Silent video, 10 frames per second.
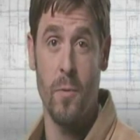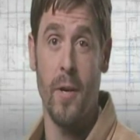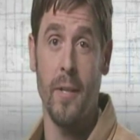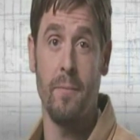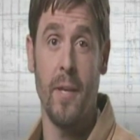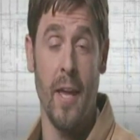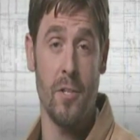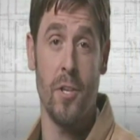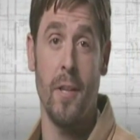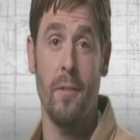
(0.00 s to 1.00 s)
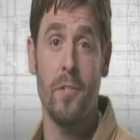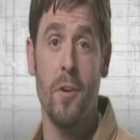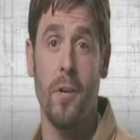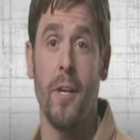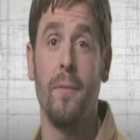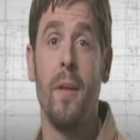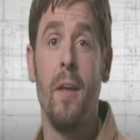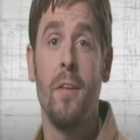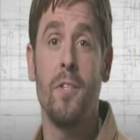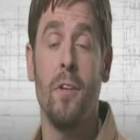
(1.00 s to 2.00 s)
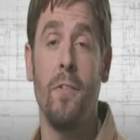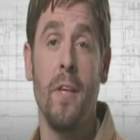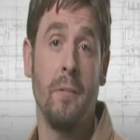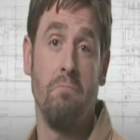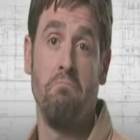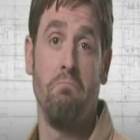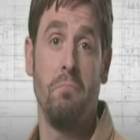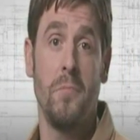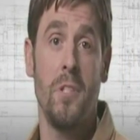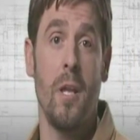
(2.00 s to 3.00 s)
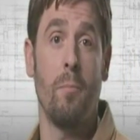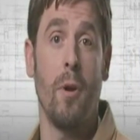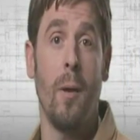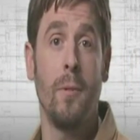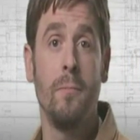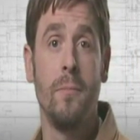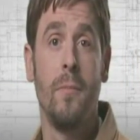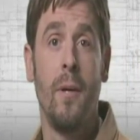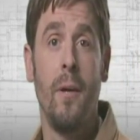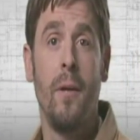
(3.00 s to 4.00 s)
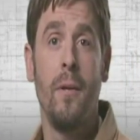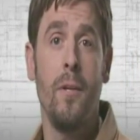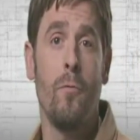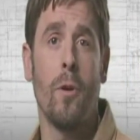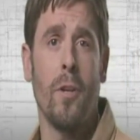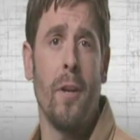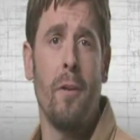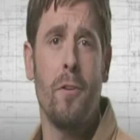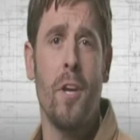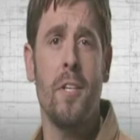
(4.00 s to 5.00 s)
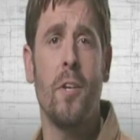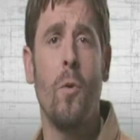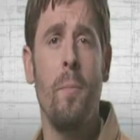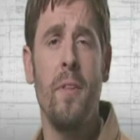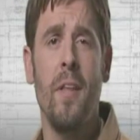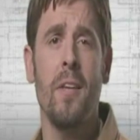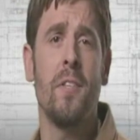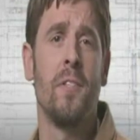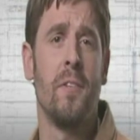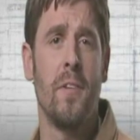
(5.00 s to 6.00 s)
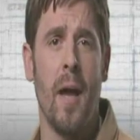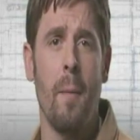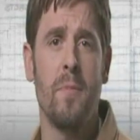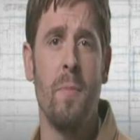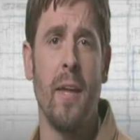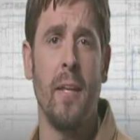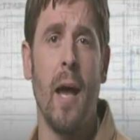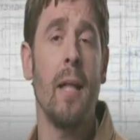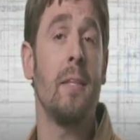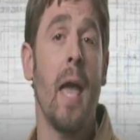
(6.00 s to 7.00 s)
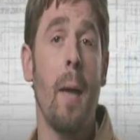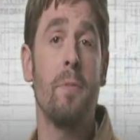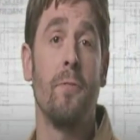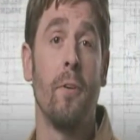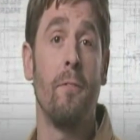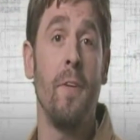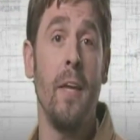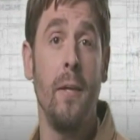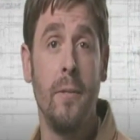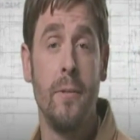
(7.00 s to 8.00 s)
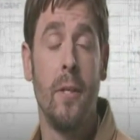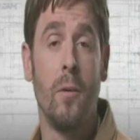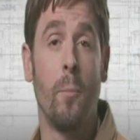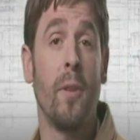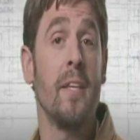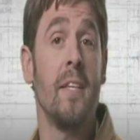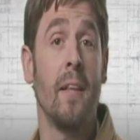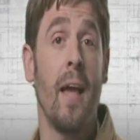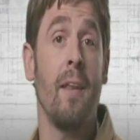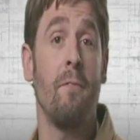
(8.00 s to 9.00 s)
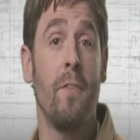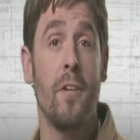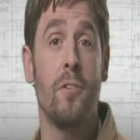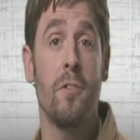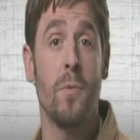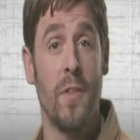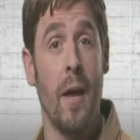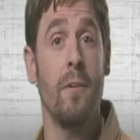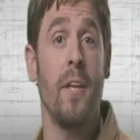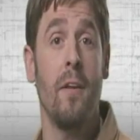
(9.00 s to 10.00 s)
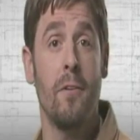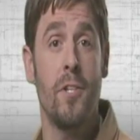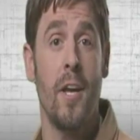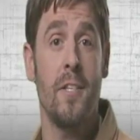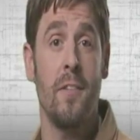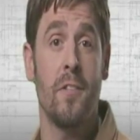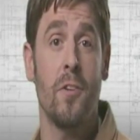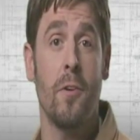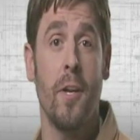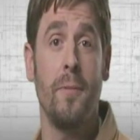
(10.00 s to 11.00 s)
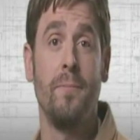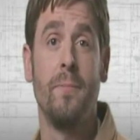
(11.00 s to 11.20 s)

running. Can't shut down the circuit. So you think, it's not a problem. I've worked on energized equipment dozens of times, making hot taps for a feed, replacing lighting fixtures without de-energizing the circuit.